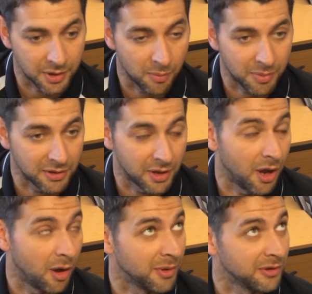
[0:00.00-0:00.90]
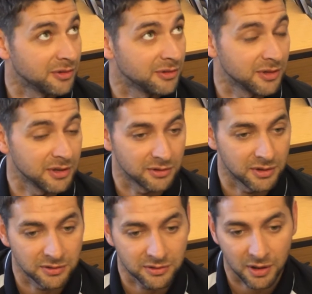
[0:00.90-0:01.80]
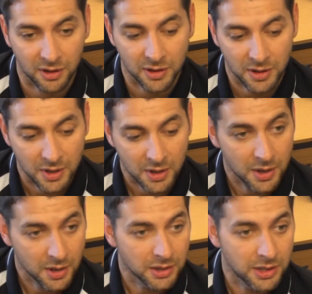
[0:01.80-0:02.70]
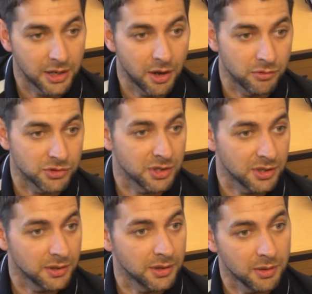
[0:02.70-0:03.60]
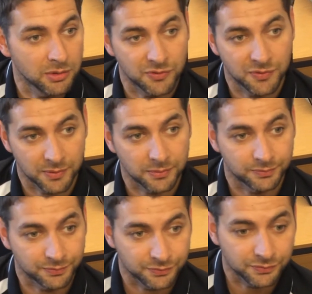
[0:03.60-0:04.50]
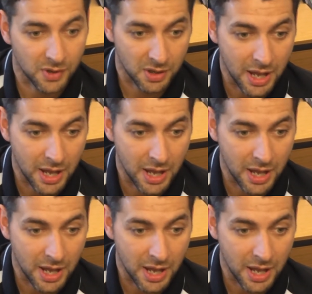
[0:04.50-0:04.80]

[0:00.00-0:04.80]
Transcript: been our, be- our best this season. We looked and, uh, dangerous uh, going forward, mate. Yeah, no, it was, agree. It, Four was, different goal scorers.